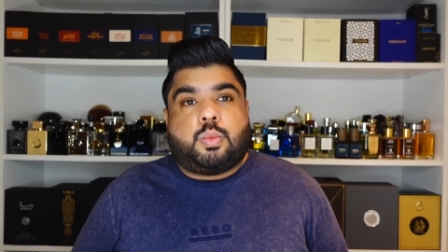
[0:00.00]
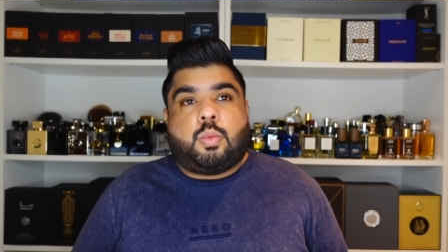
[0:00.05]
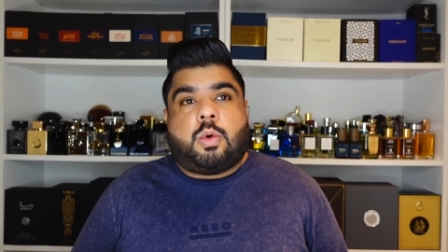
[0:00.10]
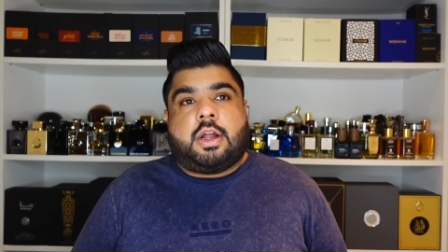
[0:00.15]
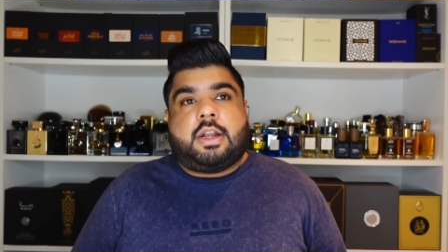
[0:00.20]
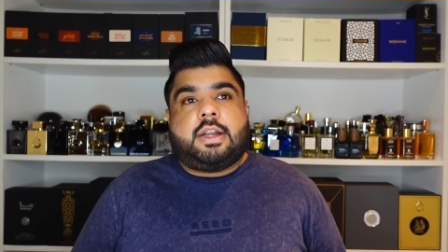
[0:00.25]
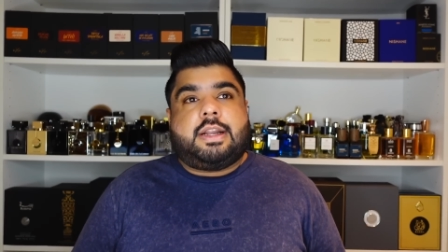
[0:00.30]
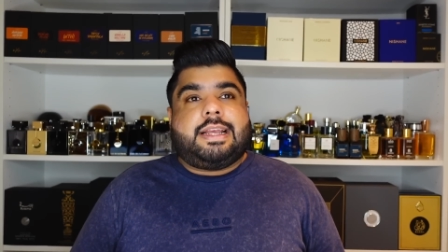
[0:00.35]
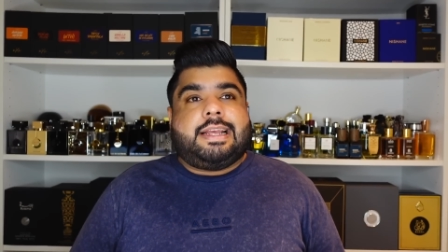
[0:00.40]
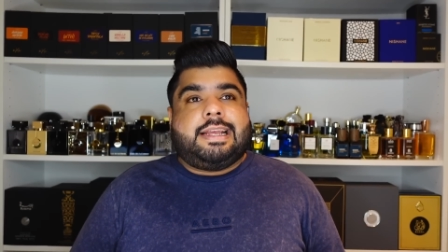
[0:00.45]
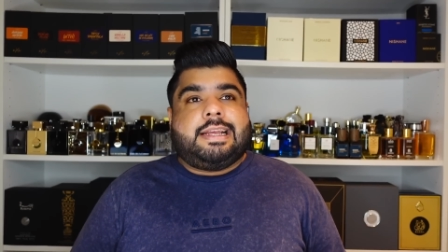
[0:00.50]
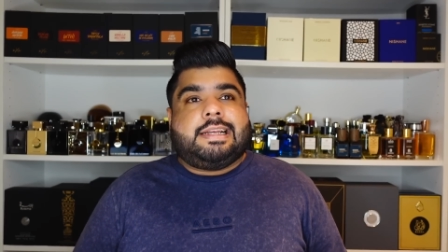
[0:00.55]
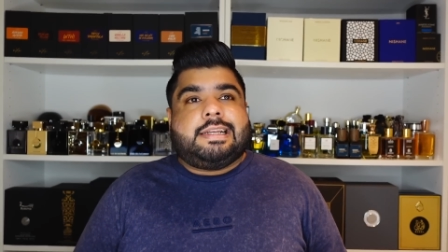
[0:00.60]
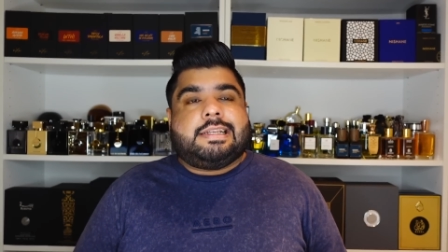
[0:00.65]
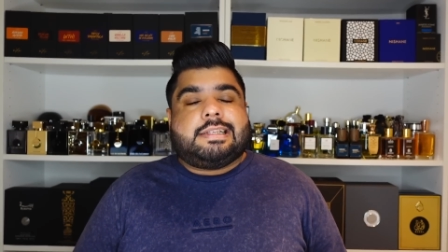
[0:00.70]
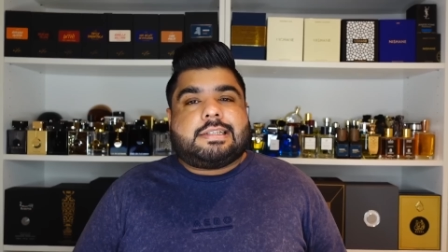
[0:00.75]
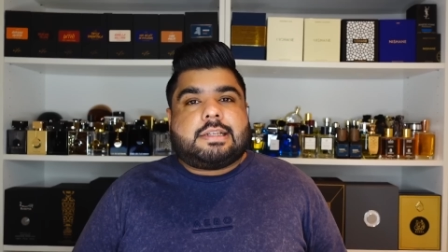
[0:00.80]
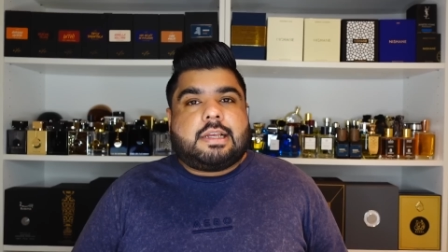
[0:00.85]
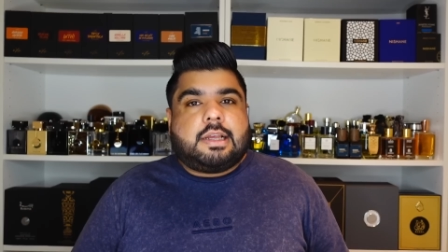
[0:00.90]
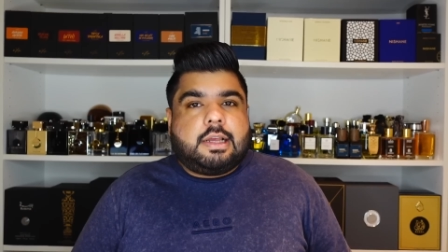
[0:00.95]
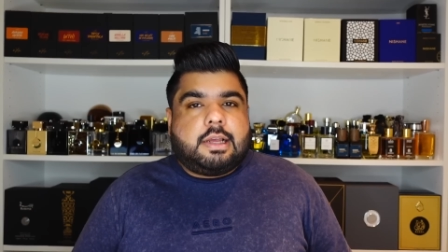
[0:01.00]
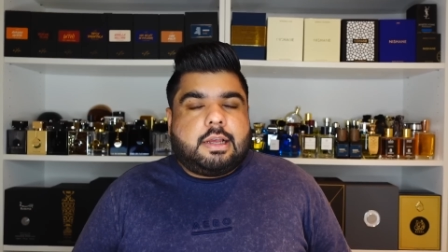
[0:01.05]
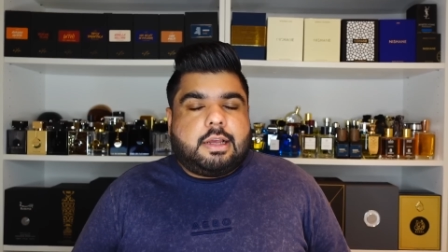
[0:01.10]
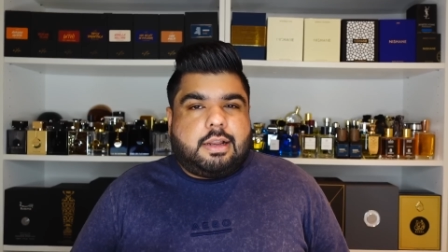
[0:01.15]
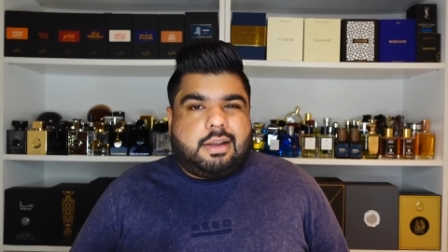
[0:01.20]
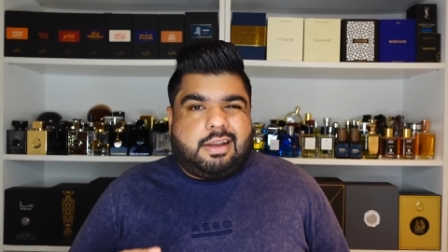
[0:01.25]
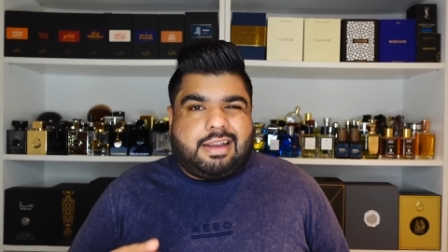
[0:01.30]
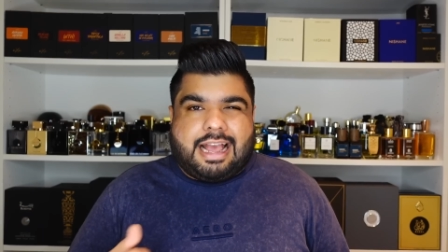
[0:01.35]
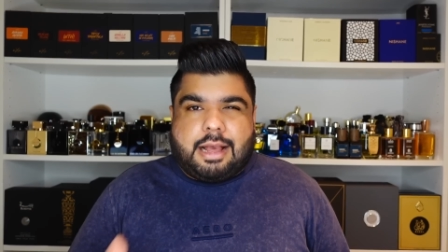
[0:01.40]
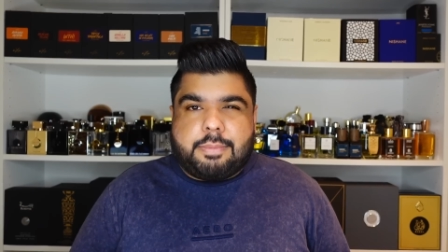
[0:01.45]
One is
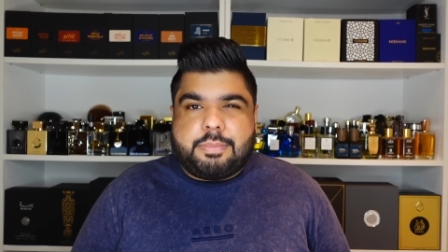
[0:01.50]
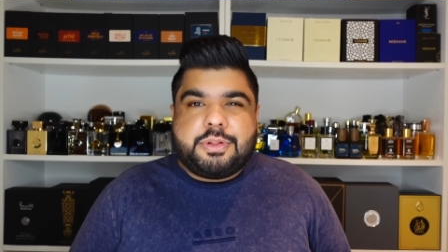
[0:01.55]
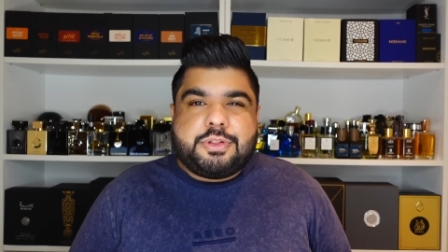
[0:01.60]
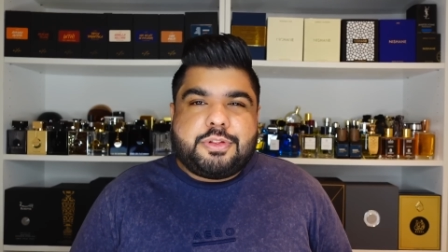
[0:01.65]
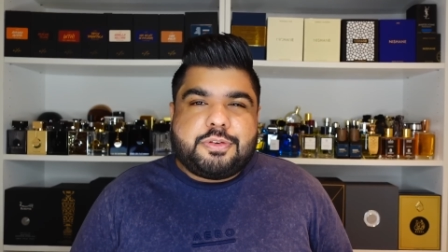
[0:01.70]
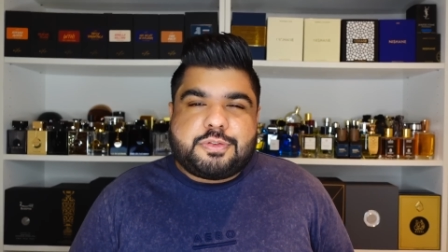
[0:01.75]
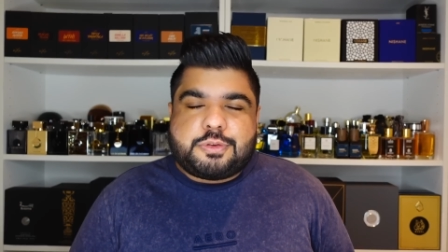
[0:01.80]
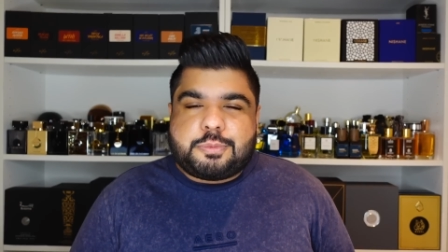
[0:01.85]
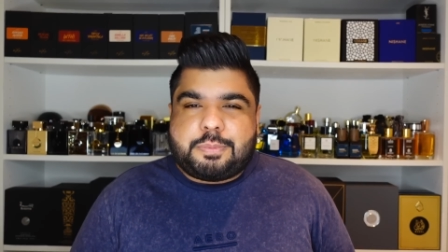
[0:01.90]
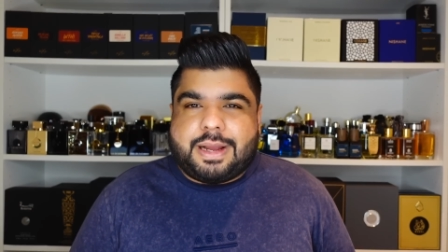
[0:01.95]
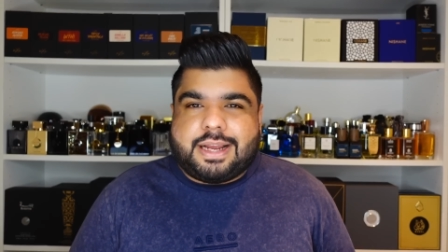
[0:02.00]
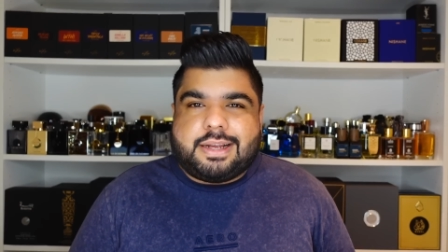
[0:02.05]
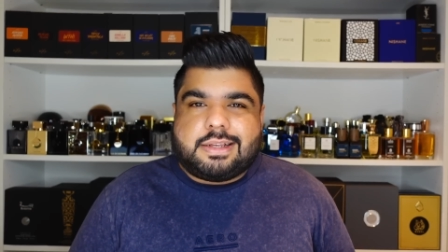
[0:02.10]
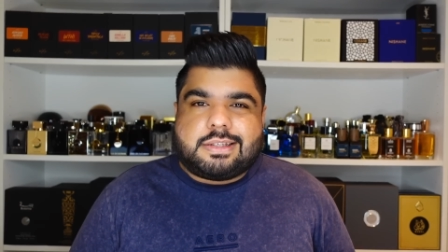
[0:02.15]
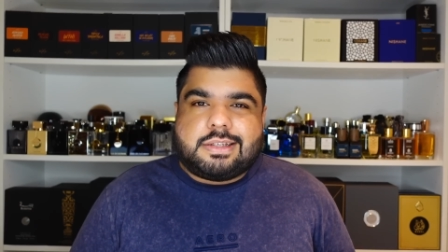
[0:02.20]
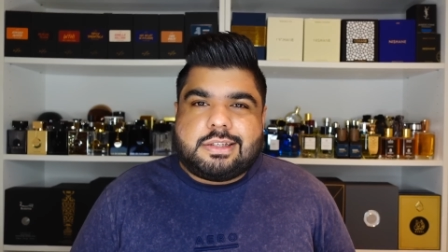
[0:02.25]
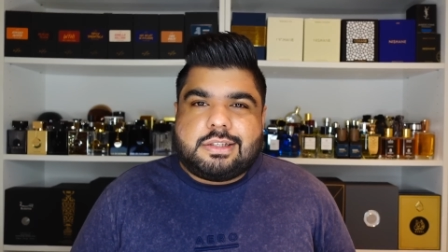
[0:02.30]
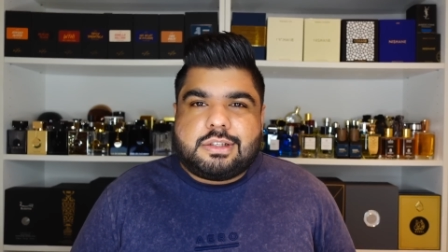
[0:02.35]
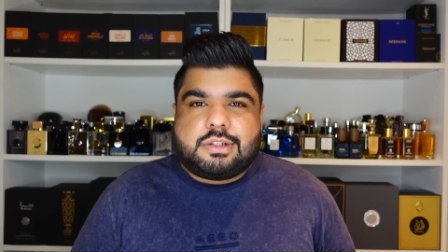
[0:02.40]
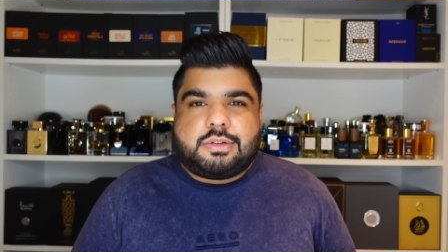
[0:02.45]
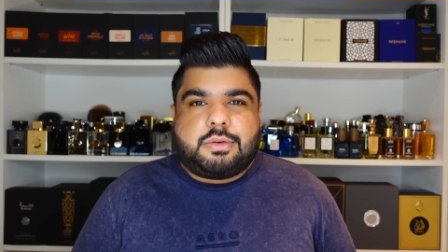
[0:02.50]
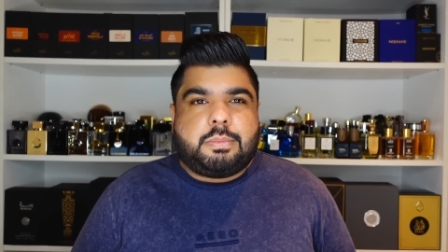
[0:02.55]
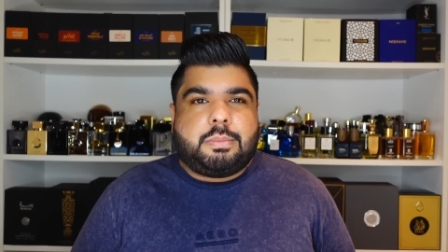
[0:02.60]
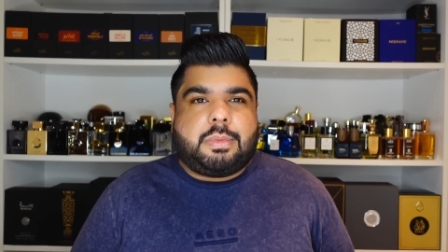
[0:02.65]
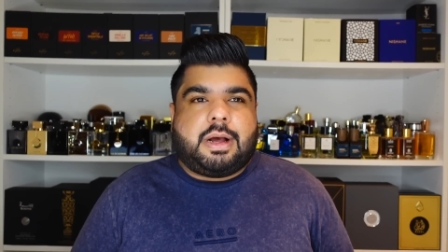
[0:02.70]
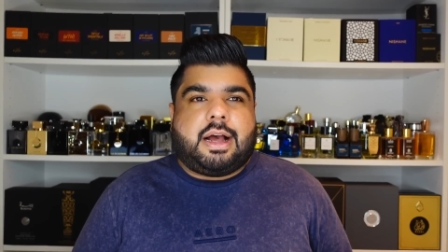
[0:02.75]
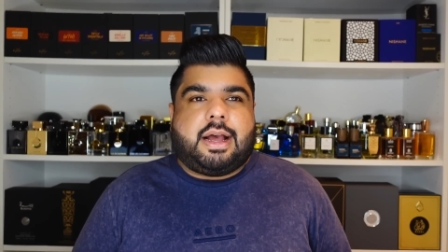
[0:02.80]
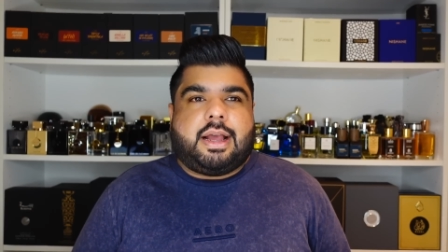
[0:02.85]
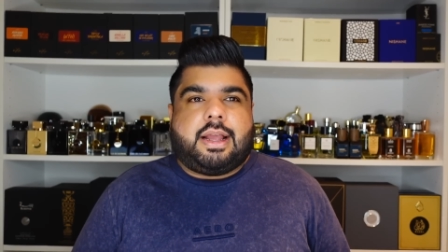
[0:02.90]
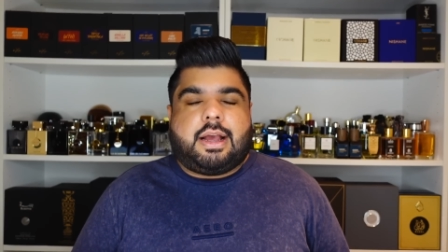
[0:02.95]
Labyrinth of Spices
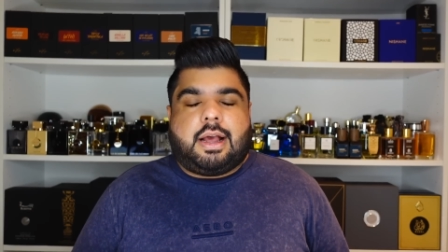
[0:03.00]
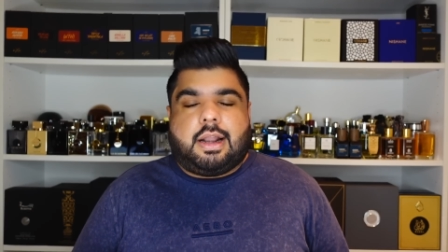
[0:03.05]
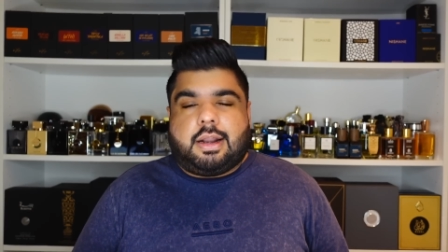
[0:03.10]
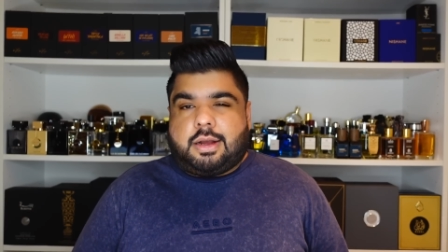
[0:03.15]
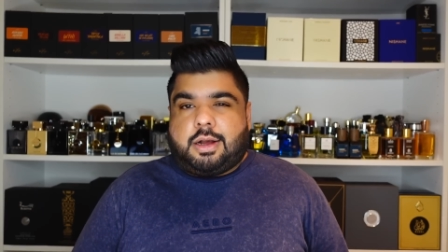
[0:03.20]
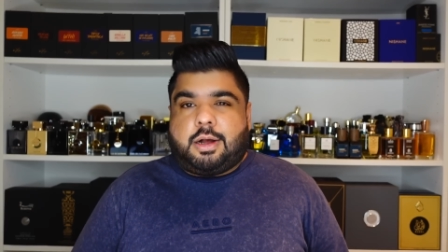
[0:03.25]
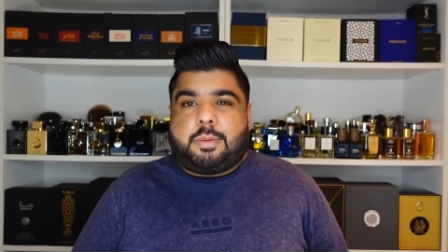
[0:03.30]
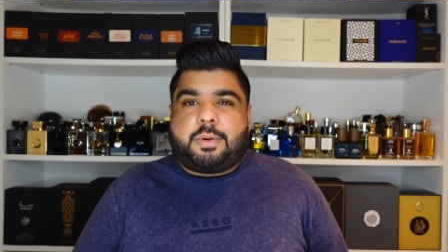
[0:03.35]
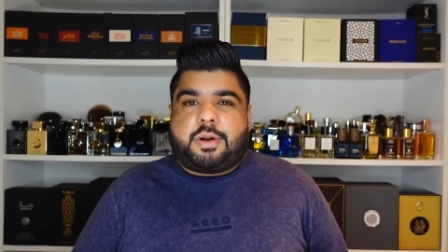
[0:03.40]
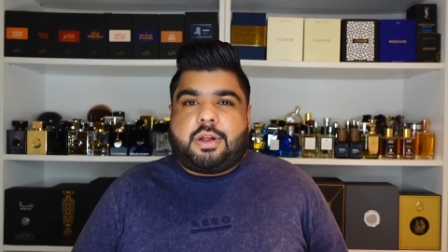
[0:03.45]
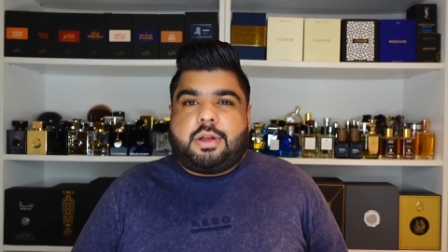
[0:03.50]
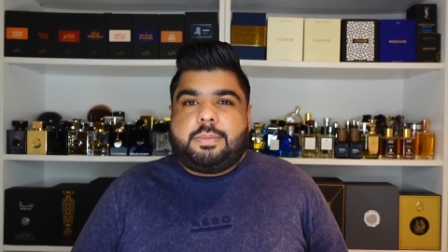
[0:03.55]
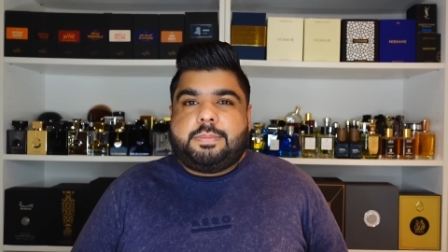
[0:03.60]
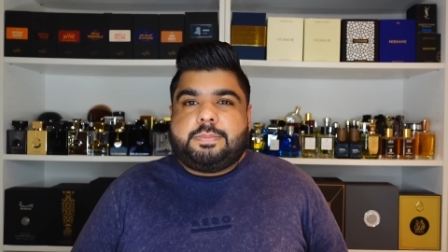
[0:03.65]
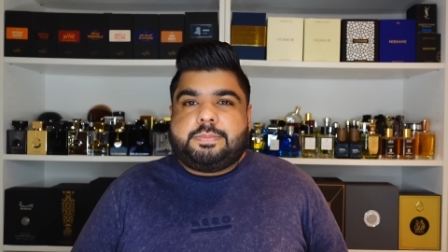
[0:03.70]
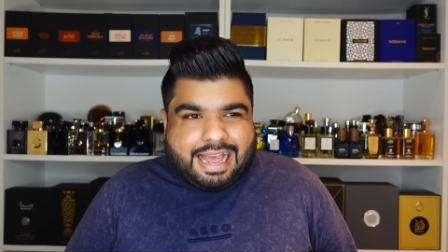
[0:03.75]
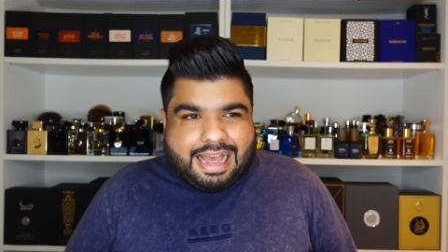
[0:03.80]
by Alghabra